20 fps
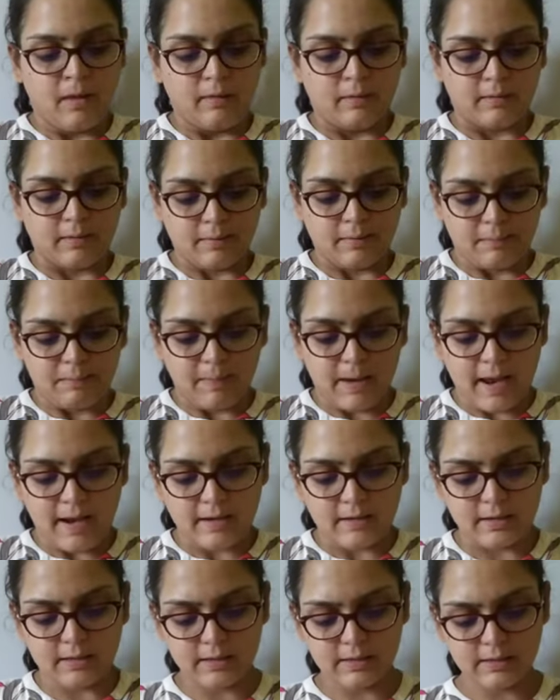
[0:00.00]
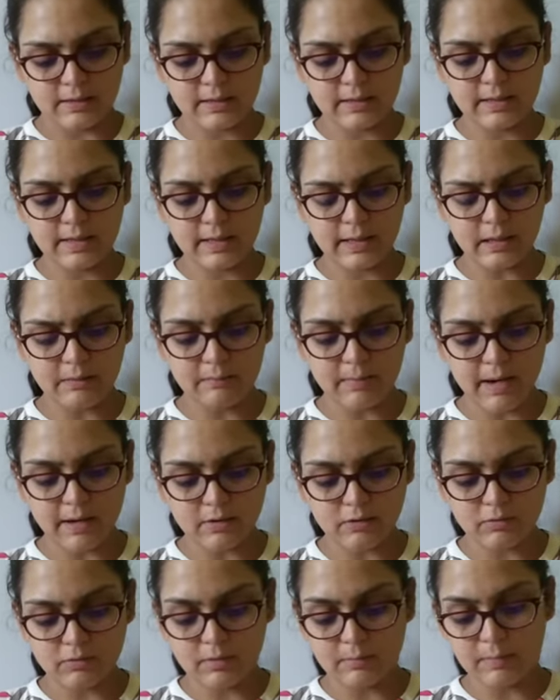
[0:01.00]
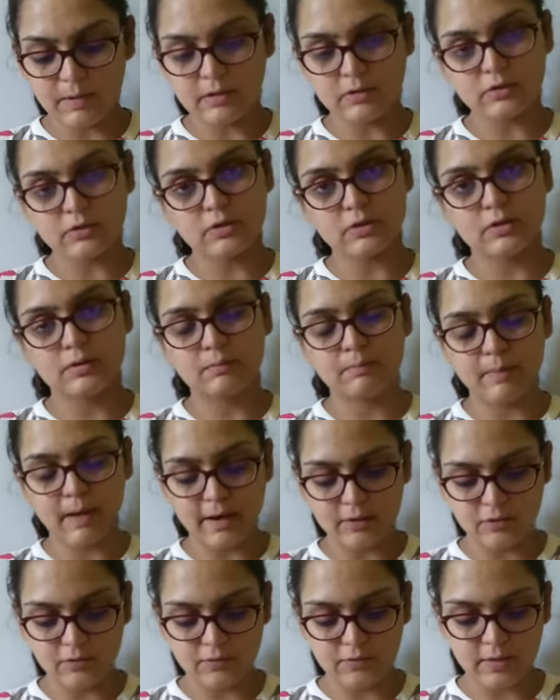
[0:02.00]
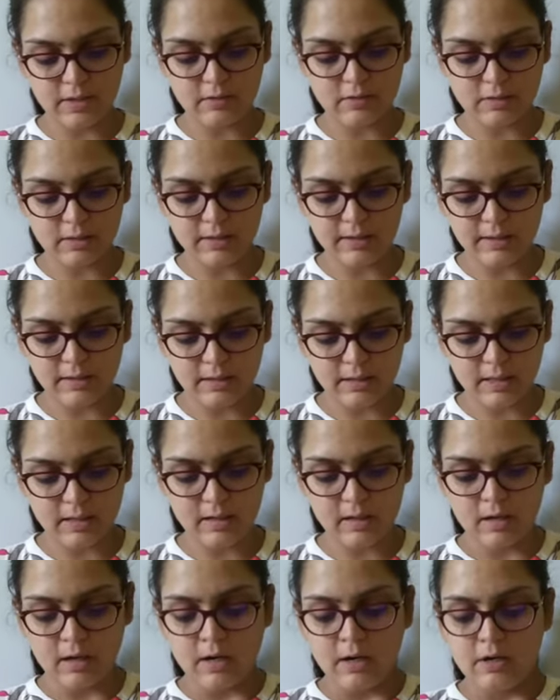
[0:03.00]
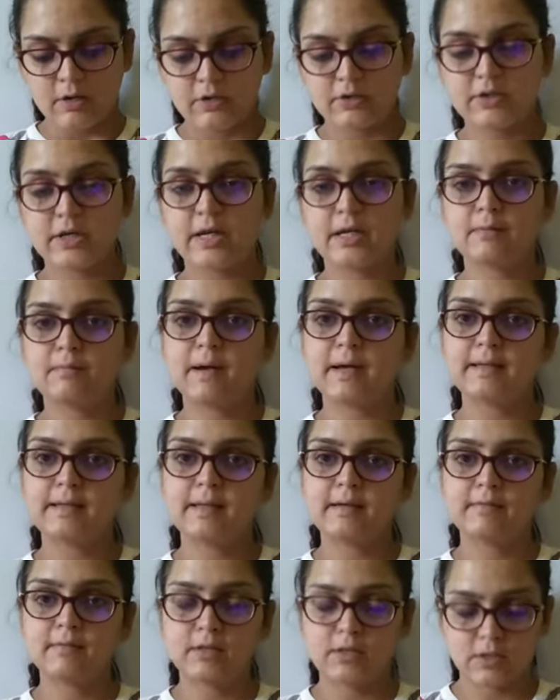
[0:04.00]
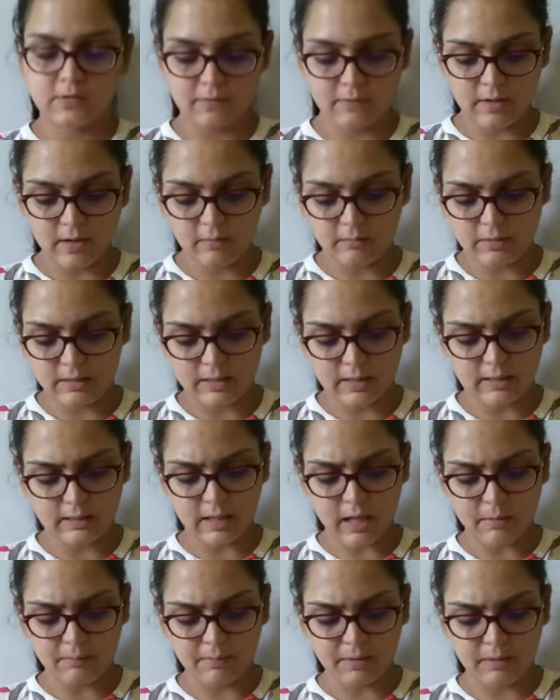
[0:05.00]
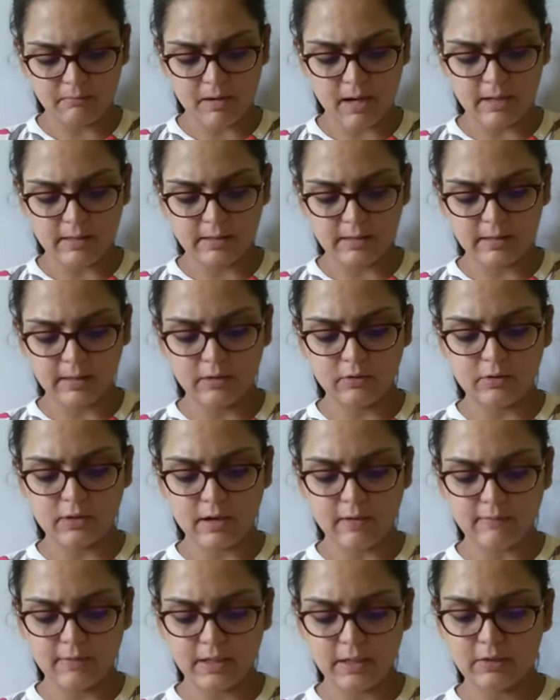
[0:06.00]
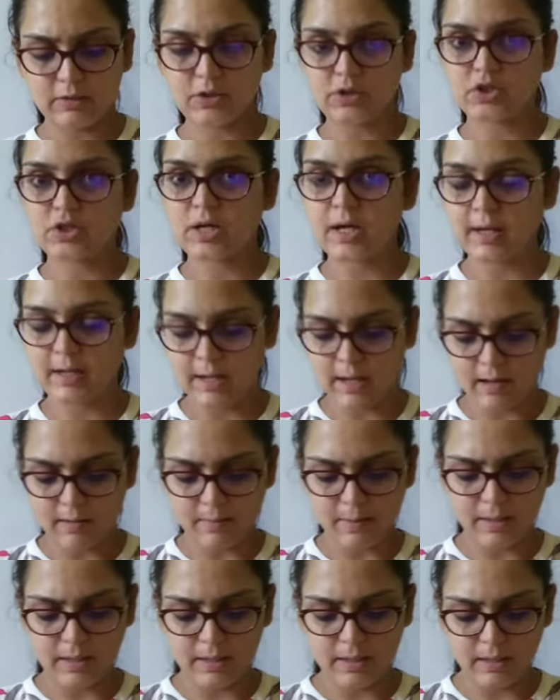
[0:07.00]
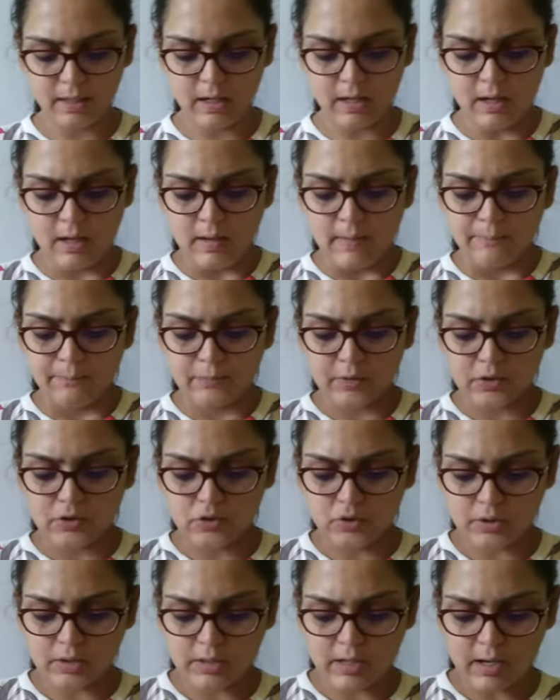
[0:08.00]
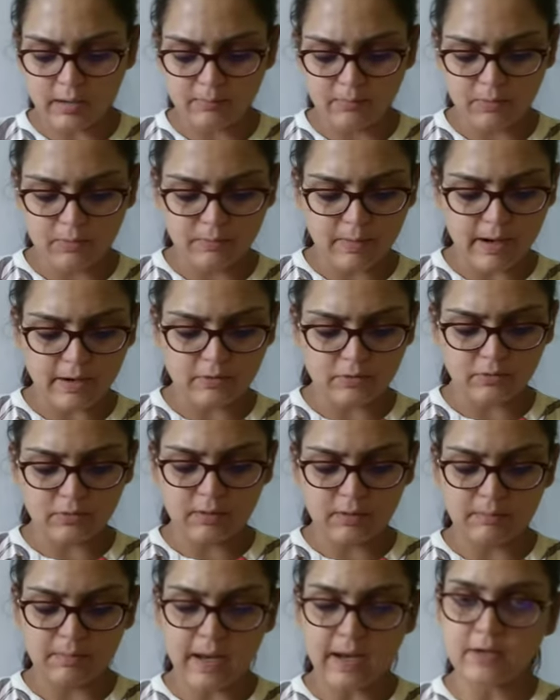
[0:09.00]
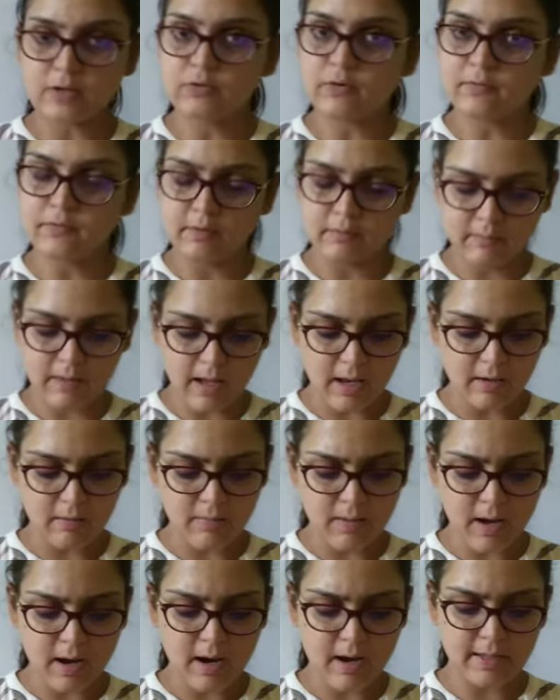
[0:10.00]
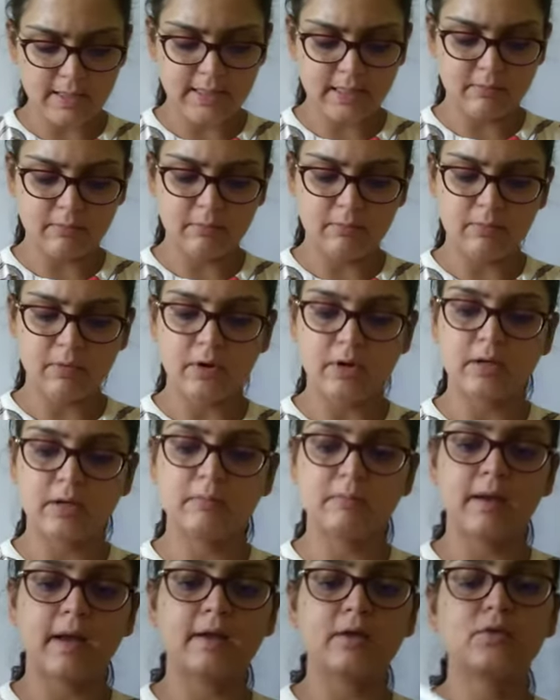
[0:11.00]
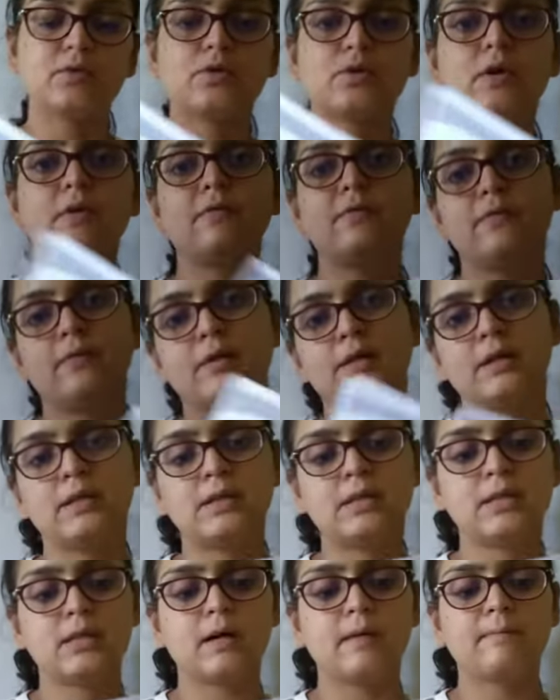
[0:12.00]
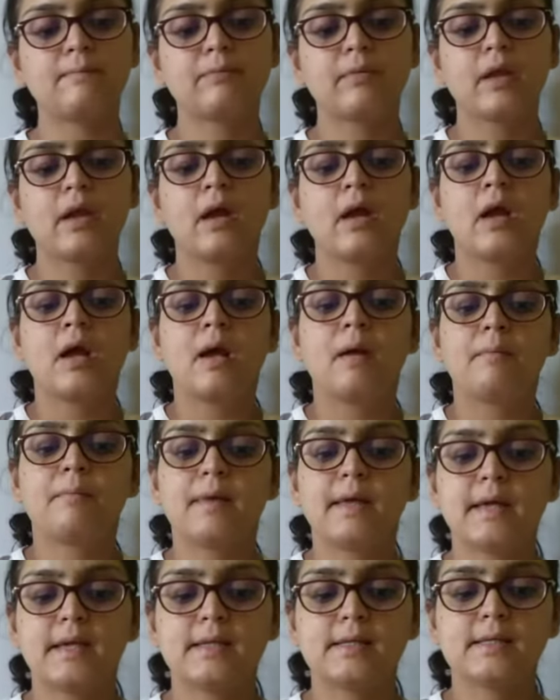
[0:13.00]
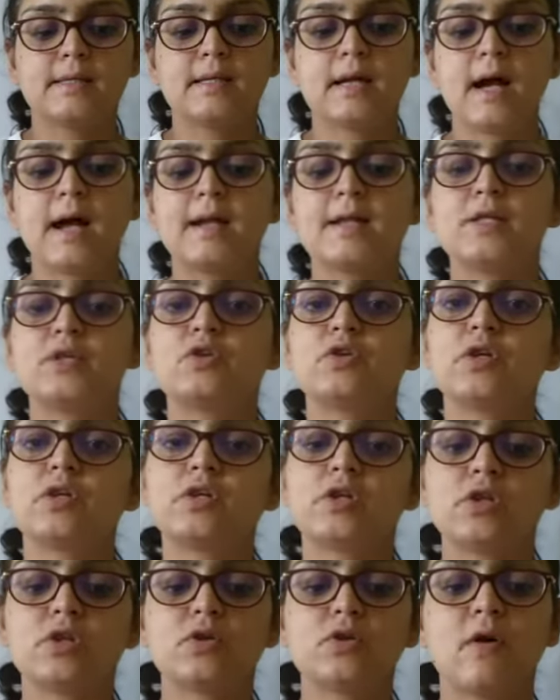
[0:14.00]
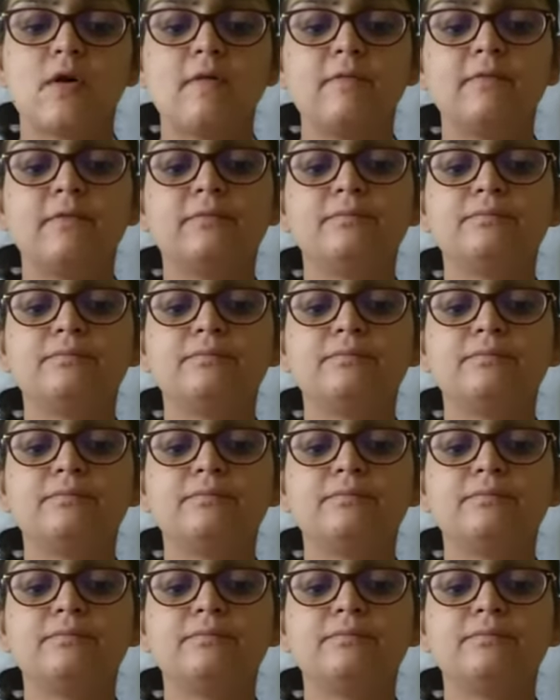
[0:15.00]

the Deccan Plateau, the plateau of central India, drained by the rivers of Narmada, Tapi, Mahanadi, Godavari, Krishna, and Kaveri. The Chotanagpur Plateau, the plateau of the Malwa, are some important plateaus of India. Plains are stretches of